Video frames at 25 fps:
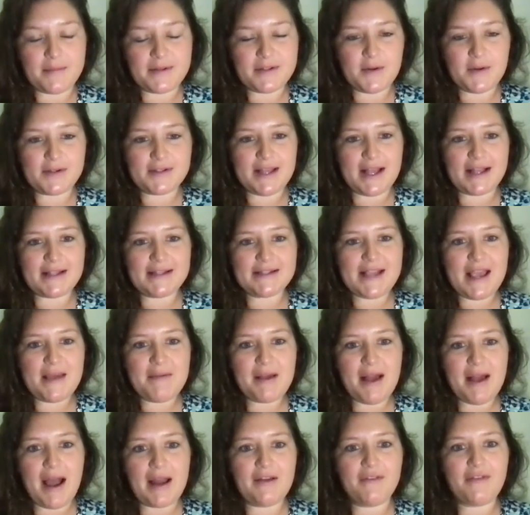So it's that
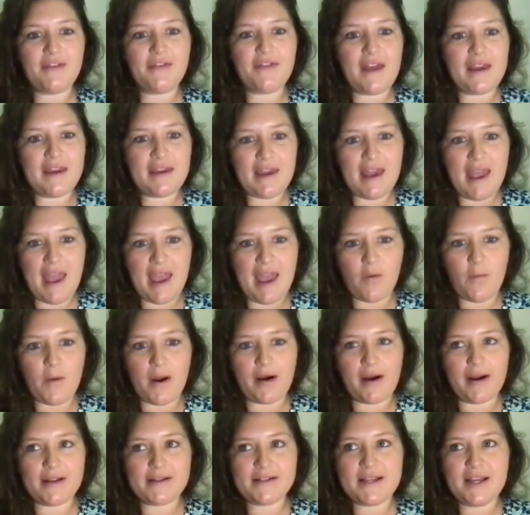same kind of thinking
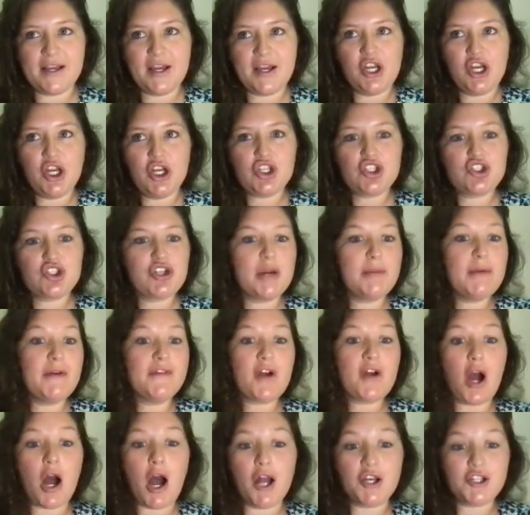where it's stream of
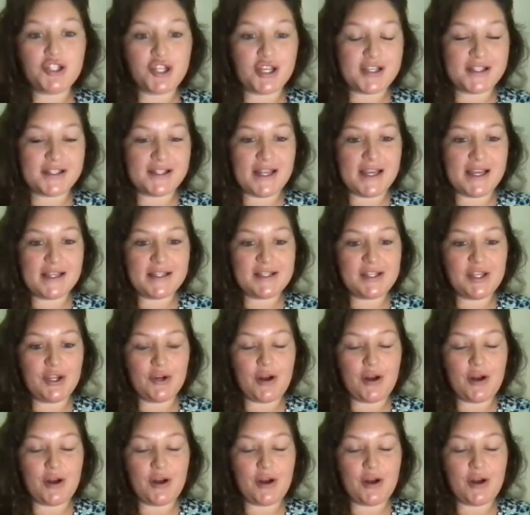consciousness.